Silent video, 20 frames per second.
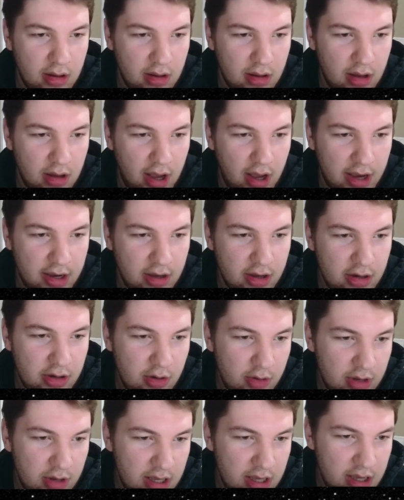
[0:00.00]
I could go
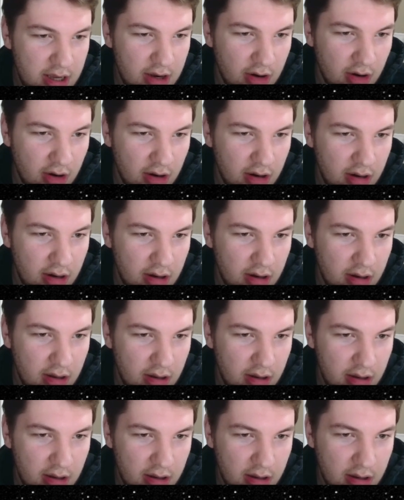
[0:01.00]
here,
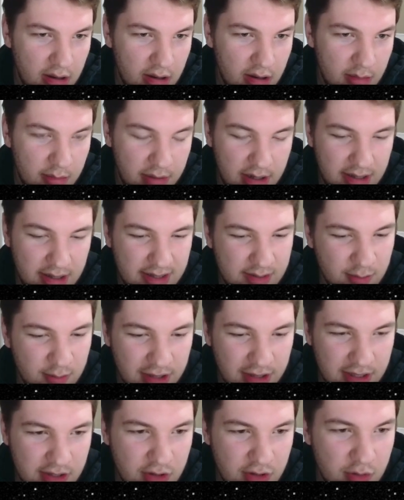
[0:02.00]
but it doesn't
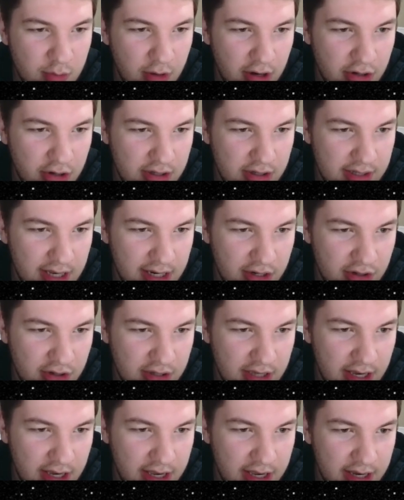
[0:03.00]
really do much because I can just
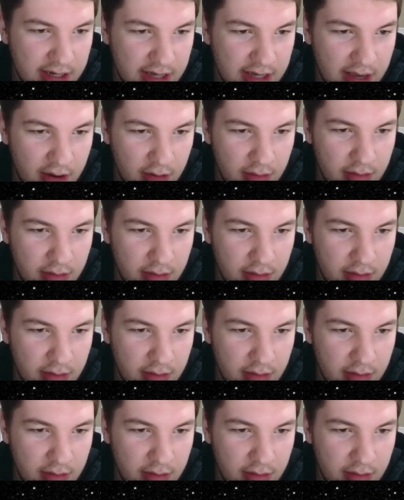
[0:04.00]
get kicked out.